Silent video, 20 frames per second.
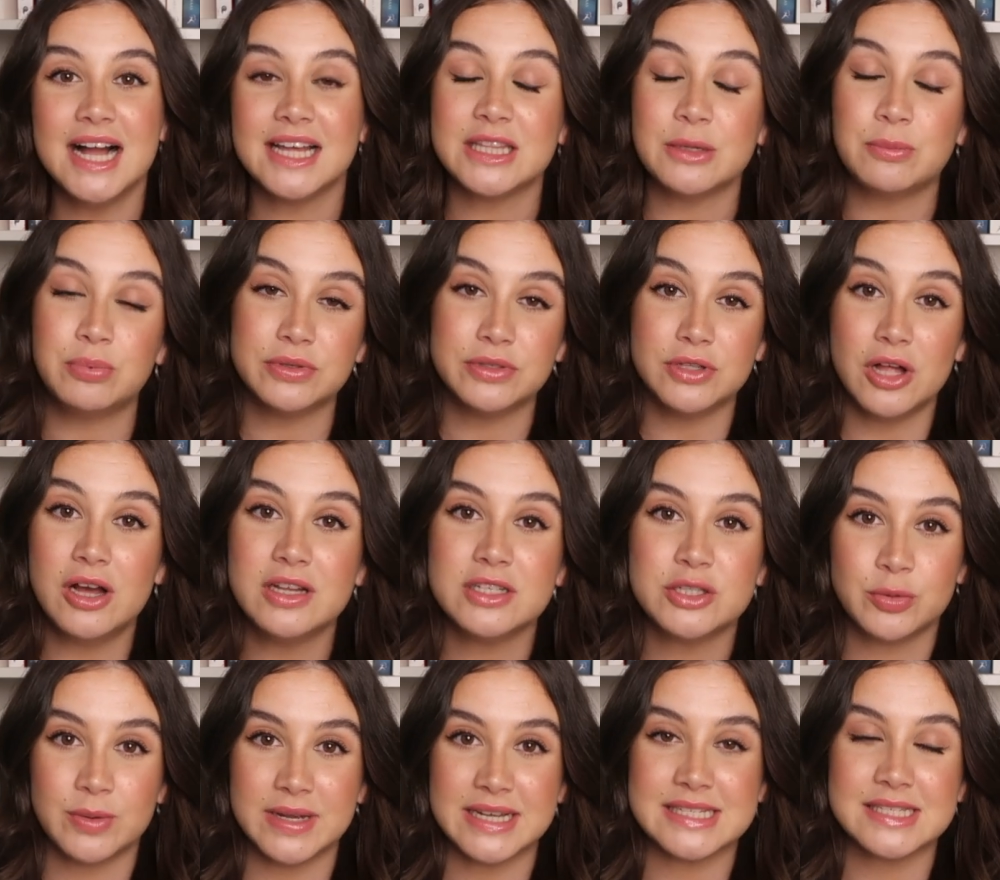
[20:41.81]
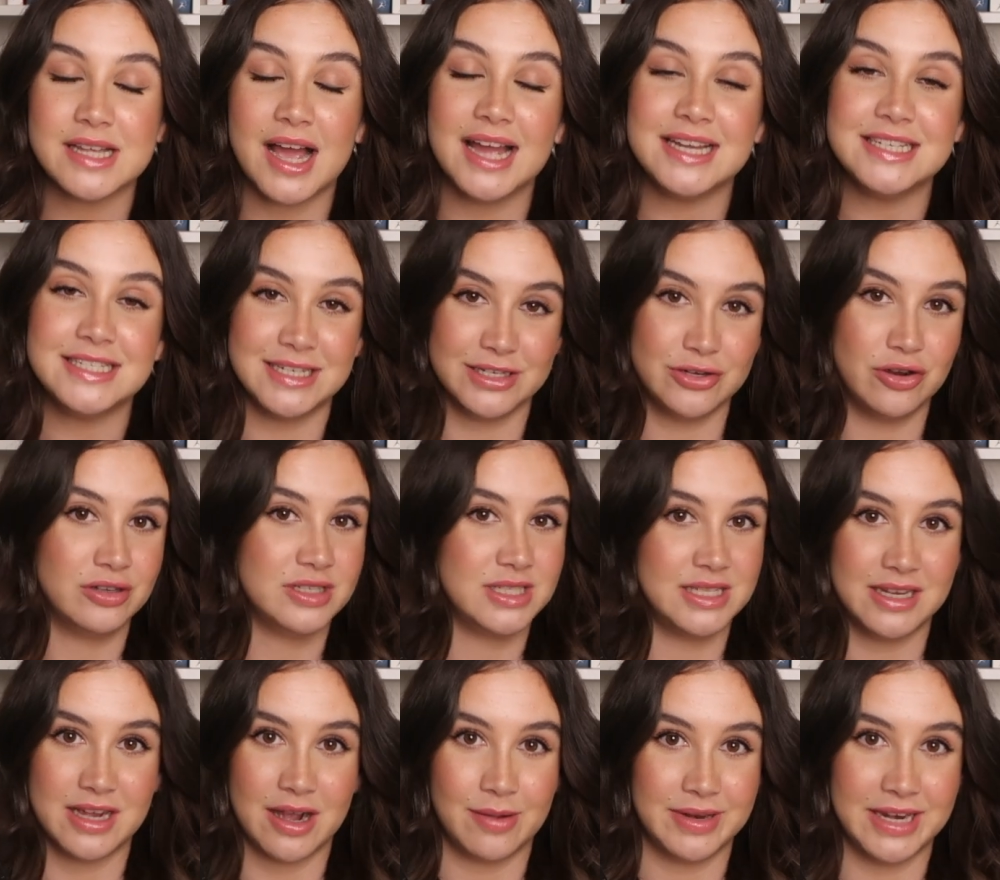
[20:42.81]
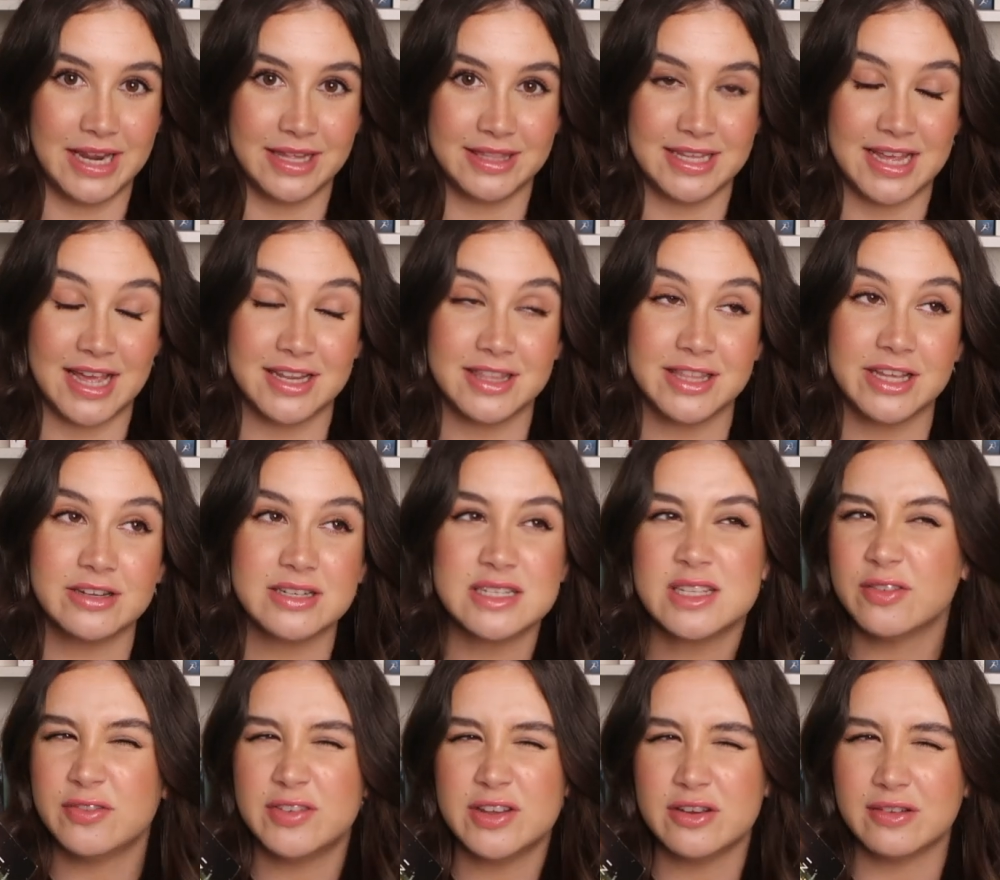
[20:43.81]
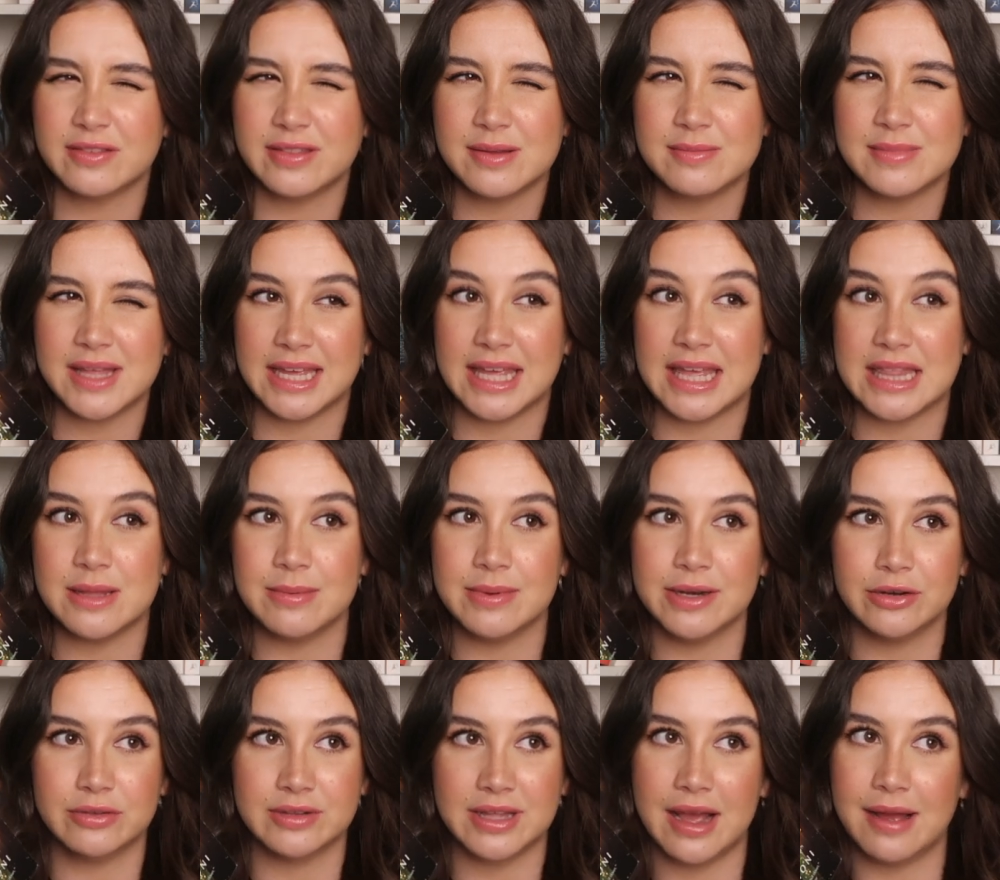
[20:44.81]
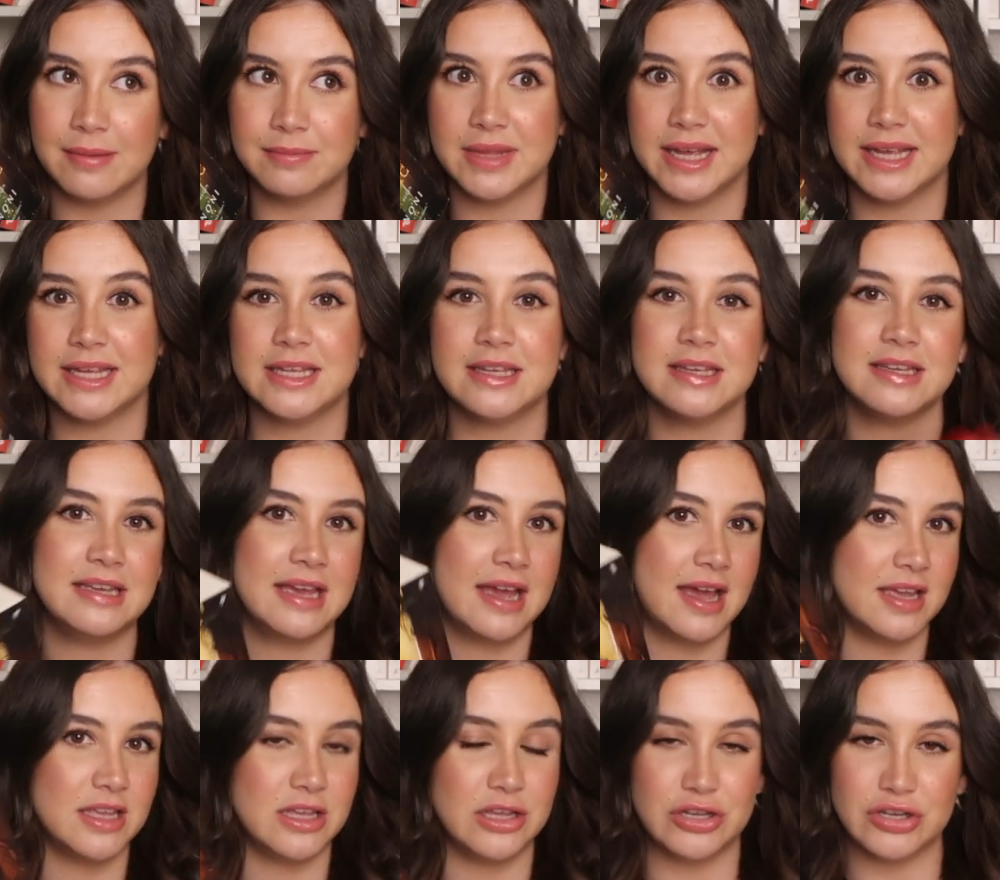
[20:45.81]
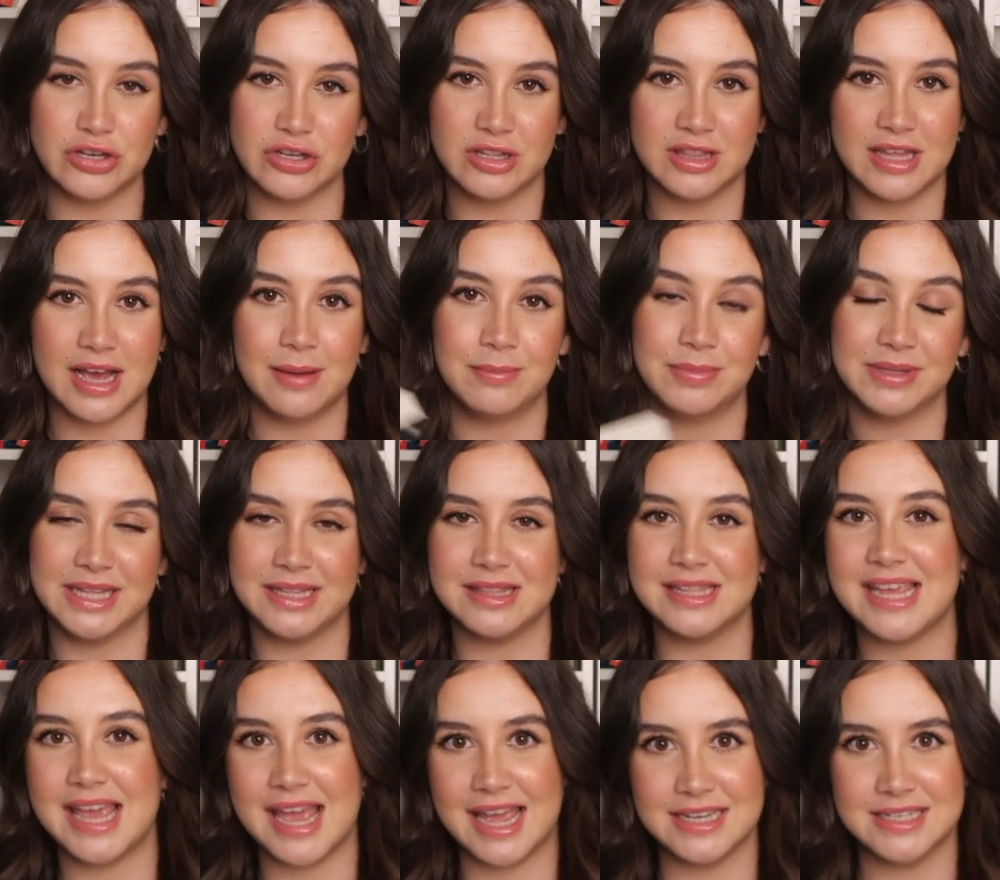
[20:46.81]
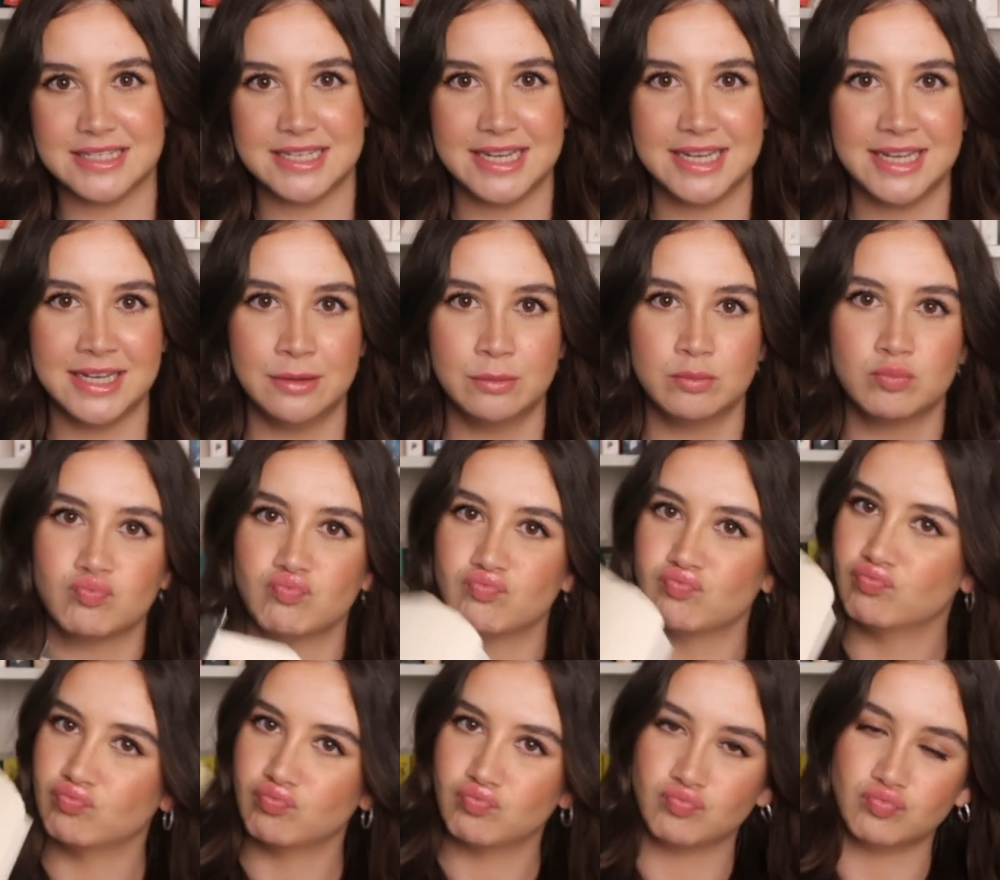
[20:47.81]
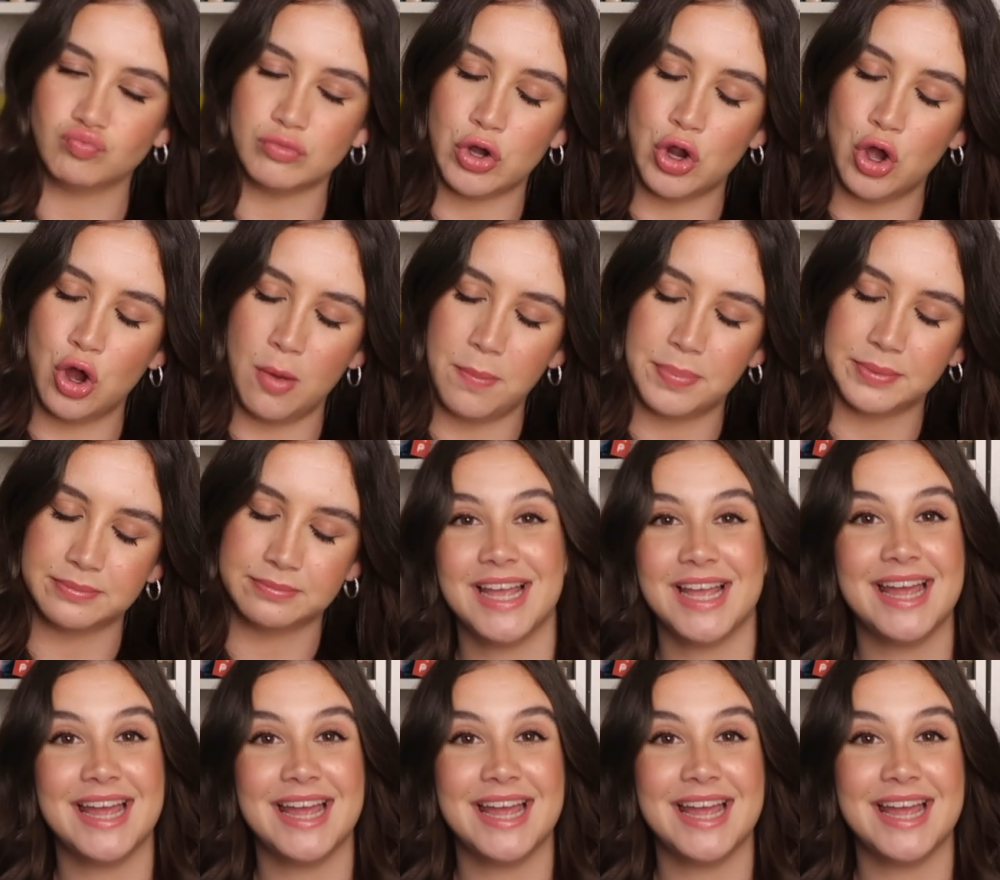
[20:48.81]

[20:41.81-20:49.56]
The plot twist I did not see coming at the end. There is a few of them like in the middle that I'm like, yeah, you knew that, but then the ending, nope.